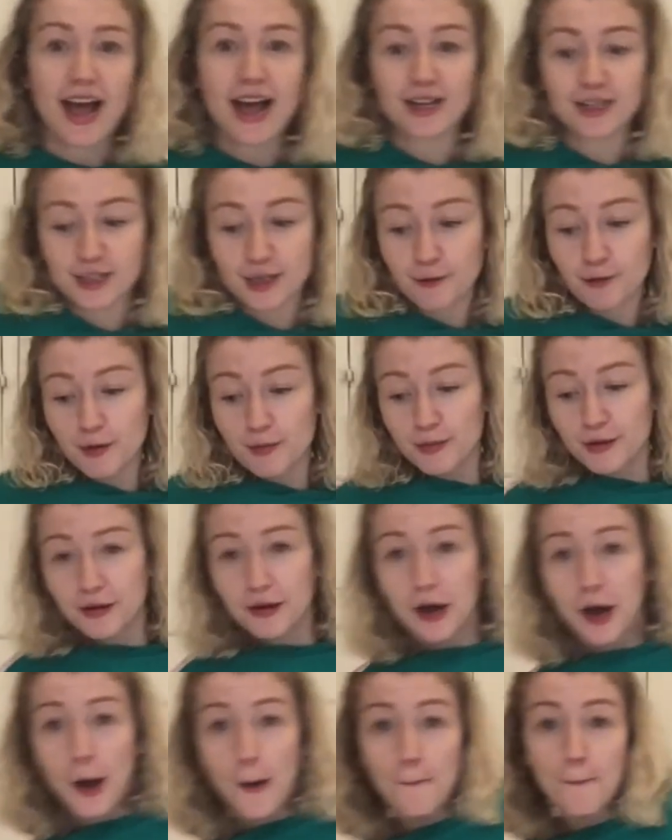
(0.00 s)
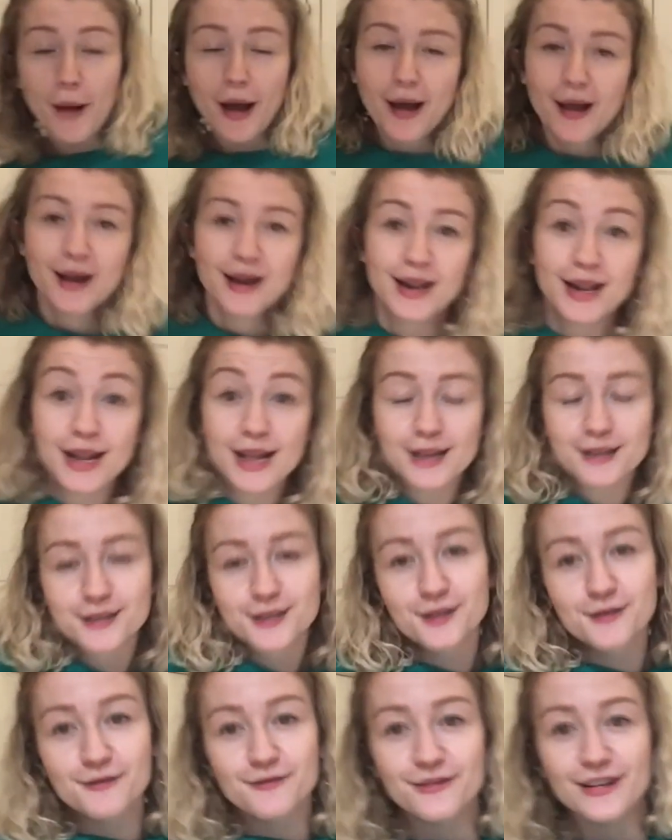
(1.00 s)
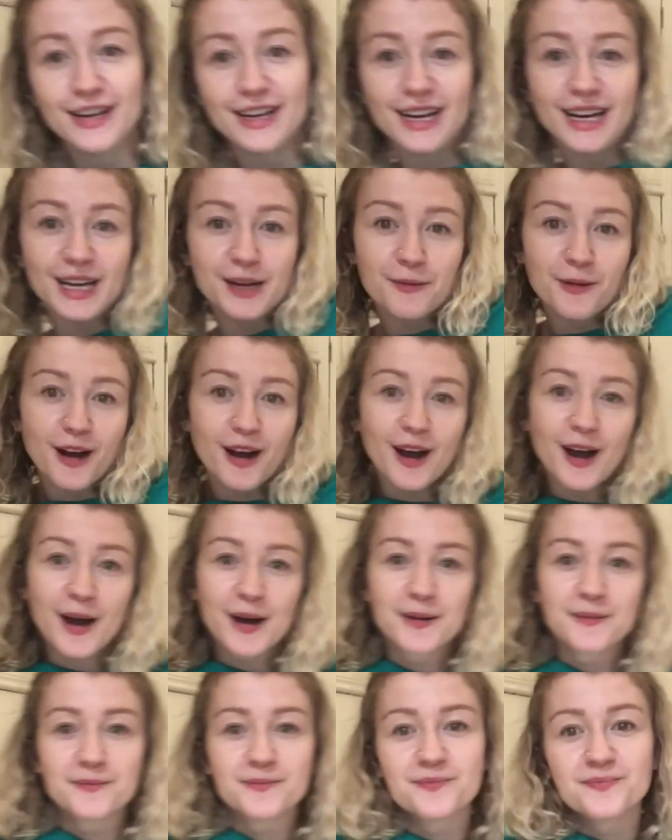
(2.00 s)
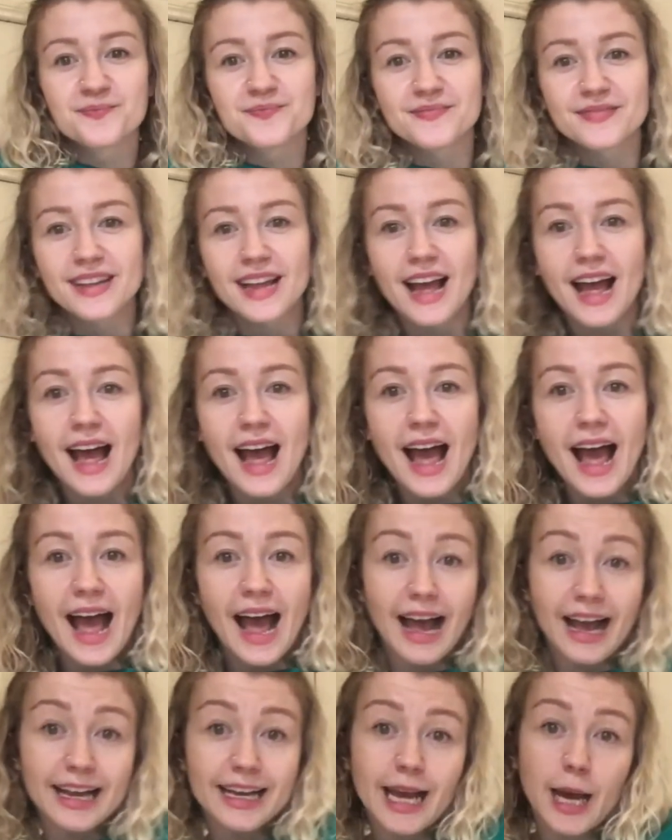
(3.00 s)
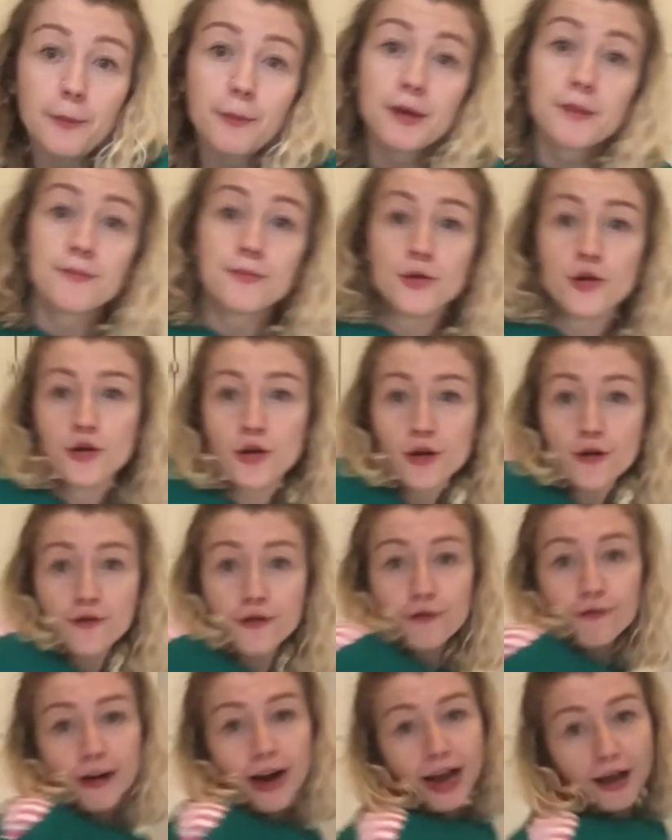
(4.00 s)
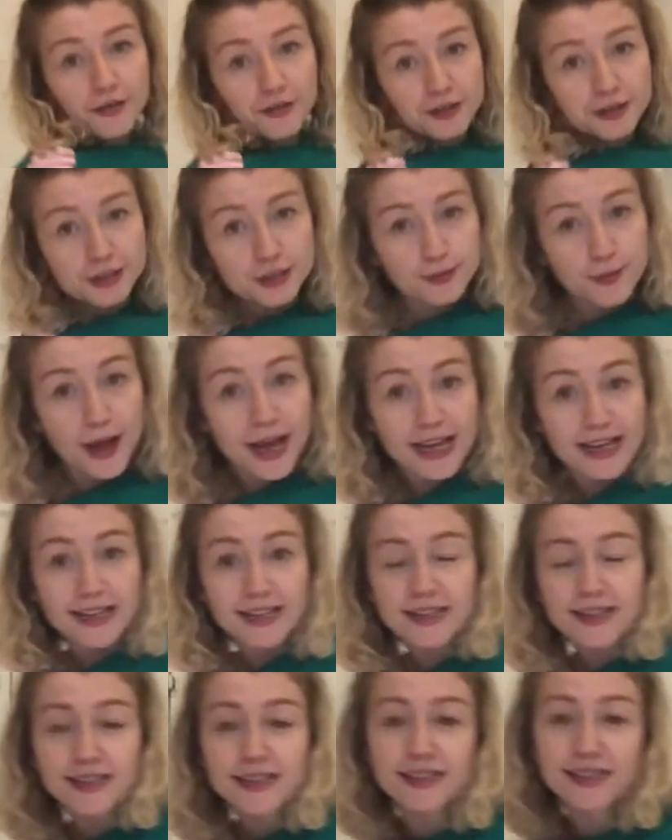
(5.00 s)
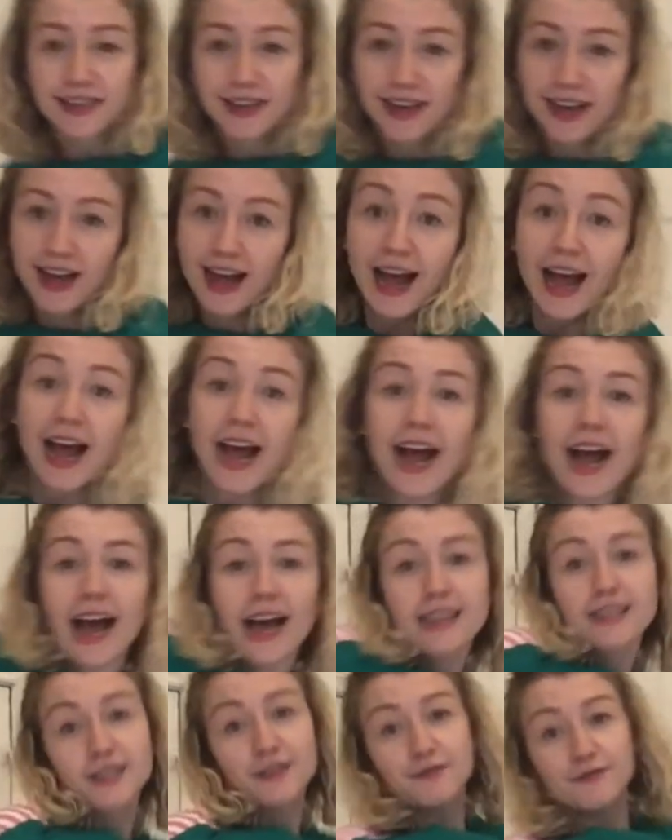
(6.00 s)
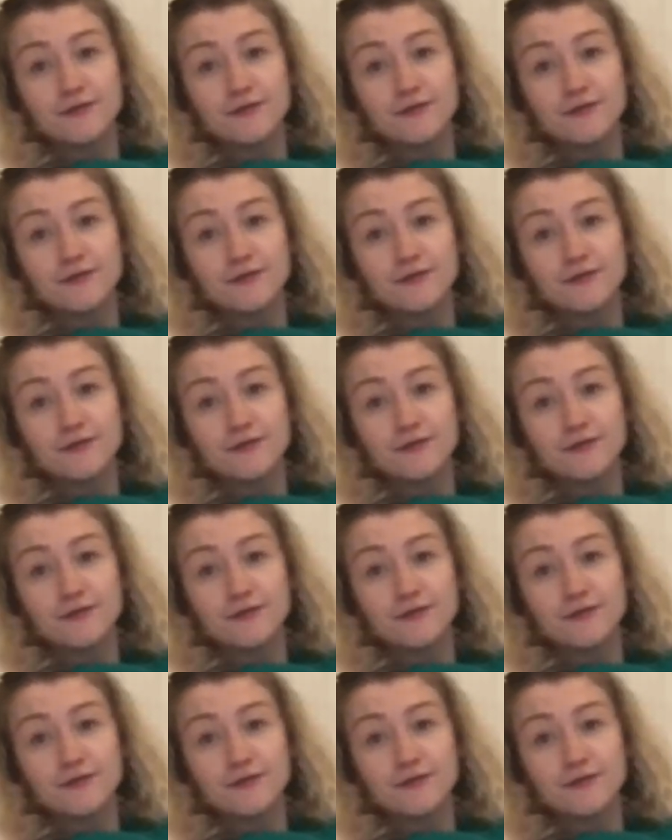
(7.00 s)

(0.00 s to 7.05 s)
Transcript: so we become a little wriggly worm? And can we move around the space as a